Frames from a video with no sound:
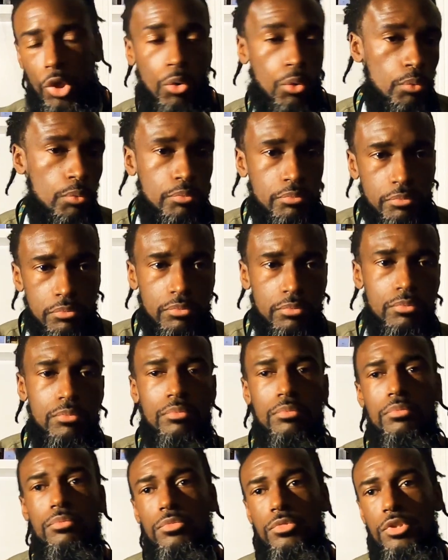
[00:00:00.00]
So,
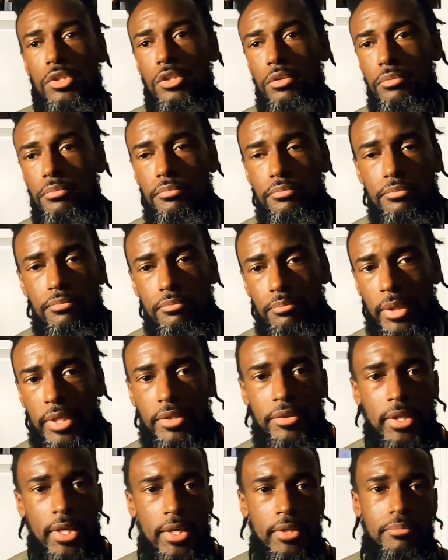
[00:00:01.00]
to
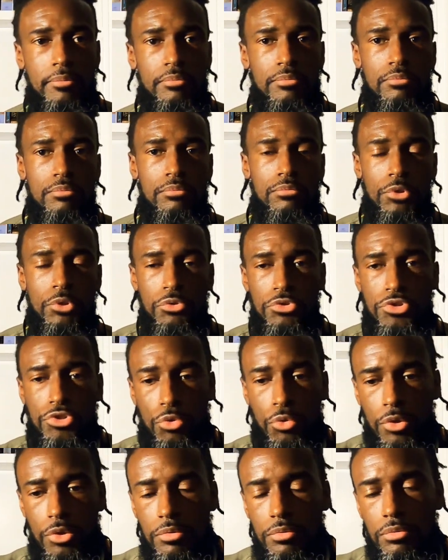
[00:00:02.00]
make that real
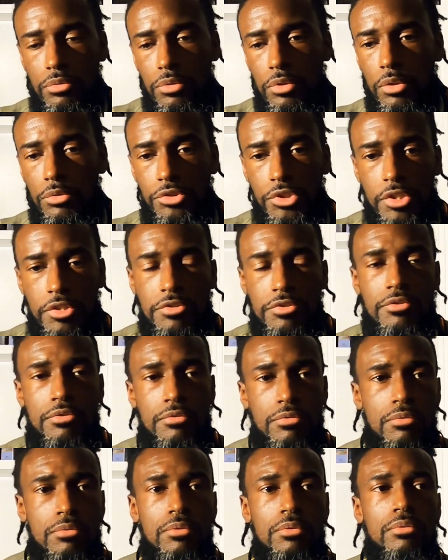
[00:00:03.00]
short,
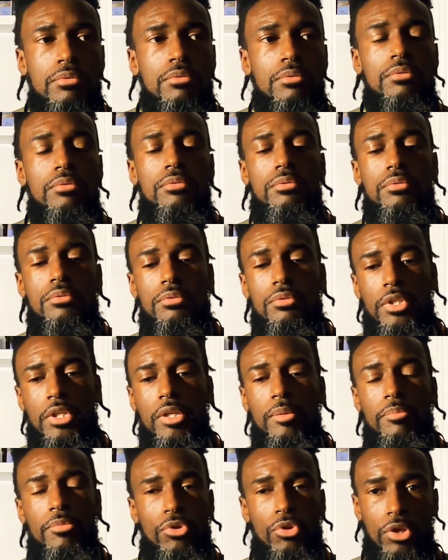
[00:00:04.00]
just
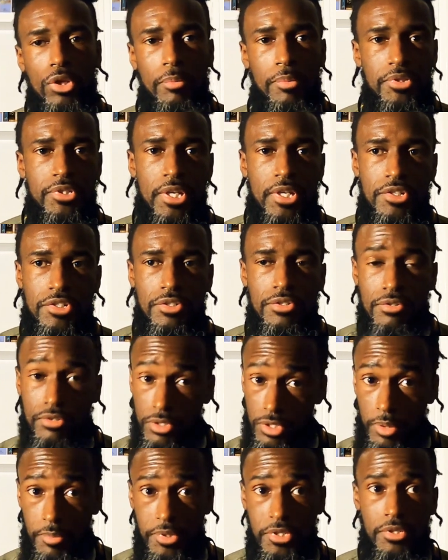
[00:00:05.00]
keep your
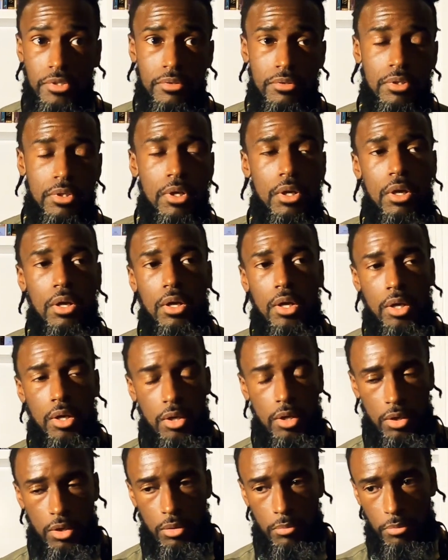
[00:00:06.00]
limitations limited,
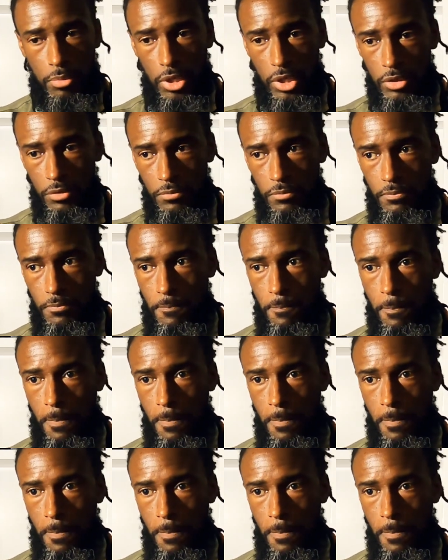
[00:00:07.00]
but